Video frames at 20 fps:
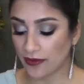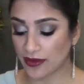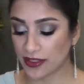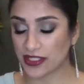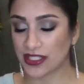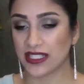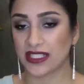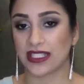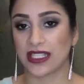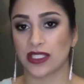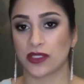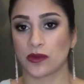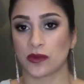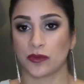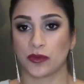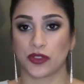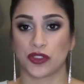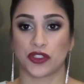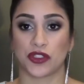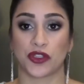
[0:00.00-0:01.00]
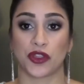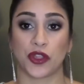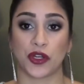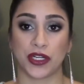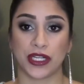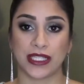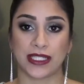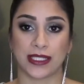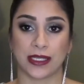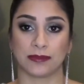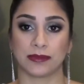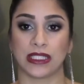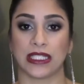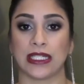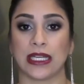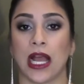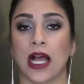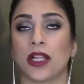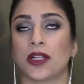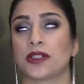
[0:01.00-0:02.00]
versus this one, which is thirty something
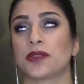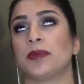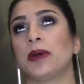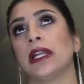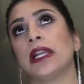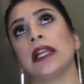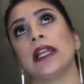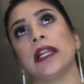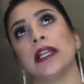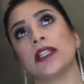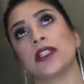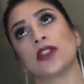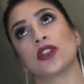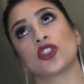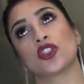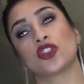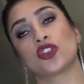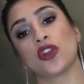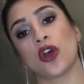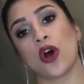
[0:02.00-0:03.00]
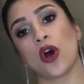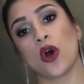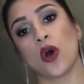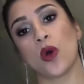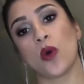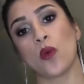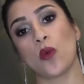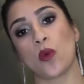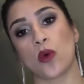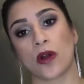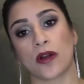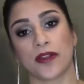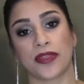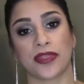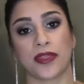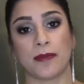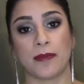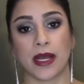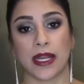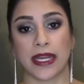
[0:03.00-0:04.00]
dollars, but it is so
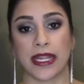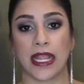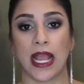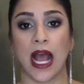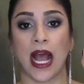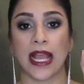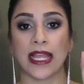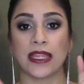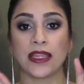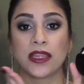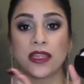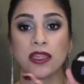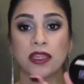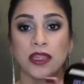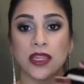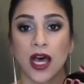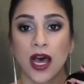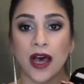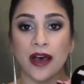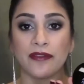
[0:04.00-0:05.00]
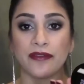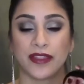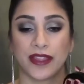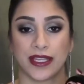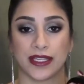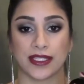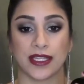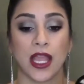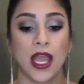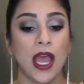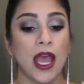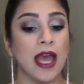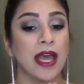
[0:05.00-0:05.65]
worth the money. I love this.